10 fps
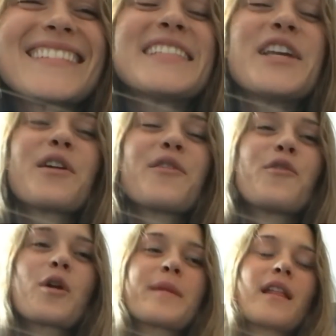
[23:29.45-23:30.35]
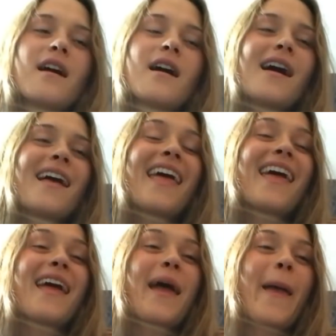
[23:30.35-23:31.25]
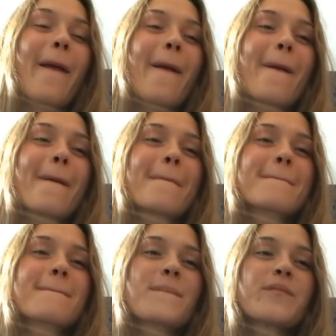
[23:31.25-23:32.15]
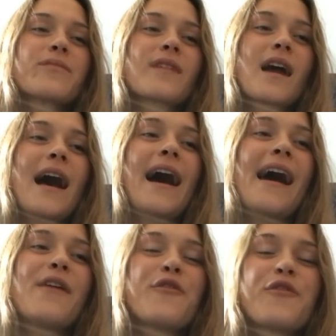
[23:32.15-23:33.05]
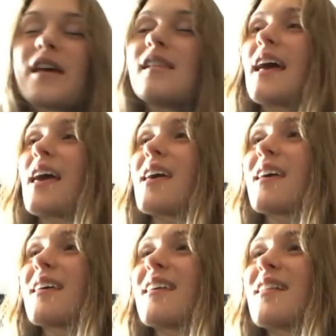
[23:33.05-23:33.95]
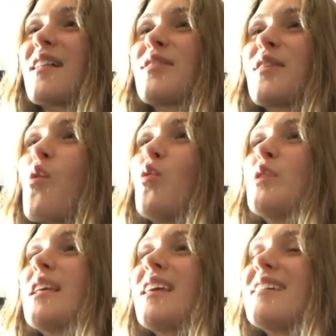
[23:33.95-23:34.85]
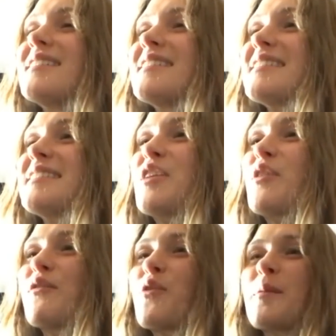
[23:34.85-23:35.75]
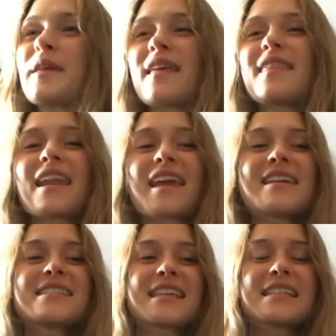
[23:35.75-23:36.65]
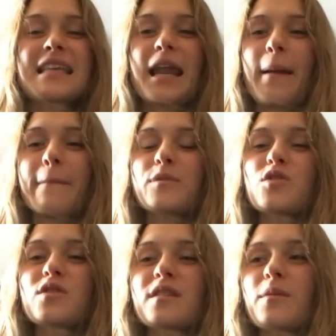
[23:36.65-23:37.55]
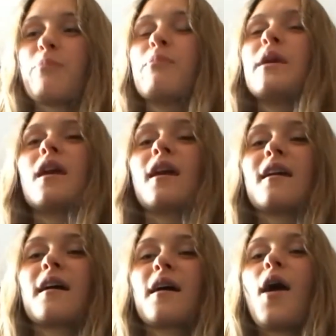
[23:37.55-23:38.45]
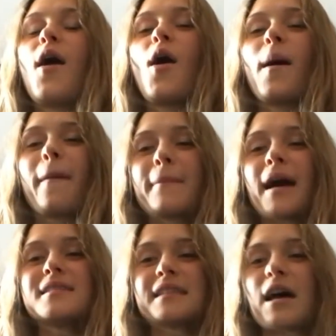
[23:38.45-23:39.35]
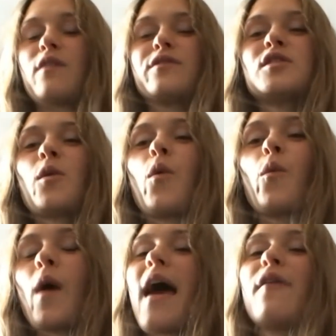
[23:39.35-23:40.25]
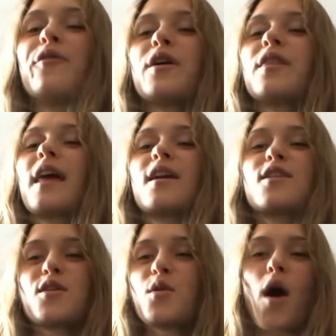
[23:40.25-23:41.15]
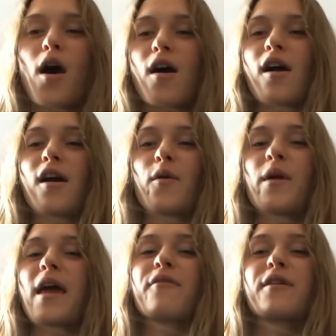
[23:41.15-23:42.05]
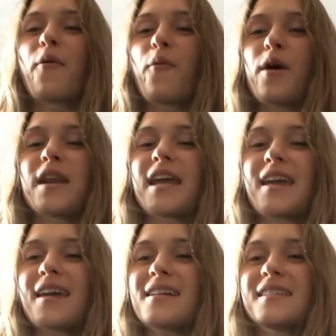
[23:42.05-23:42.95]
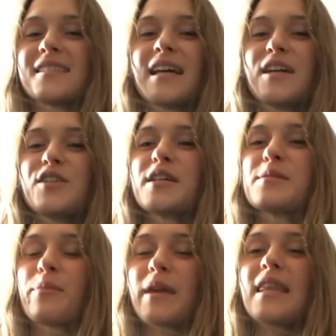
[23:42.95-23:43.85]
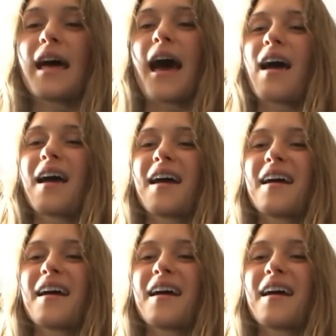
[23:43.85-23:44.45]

secret formula. Um, I feel like the only secret formula that is is that I'm being myself. So, whatever that you are, whatever that one is, just be that.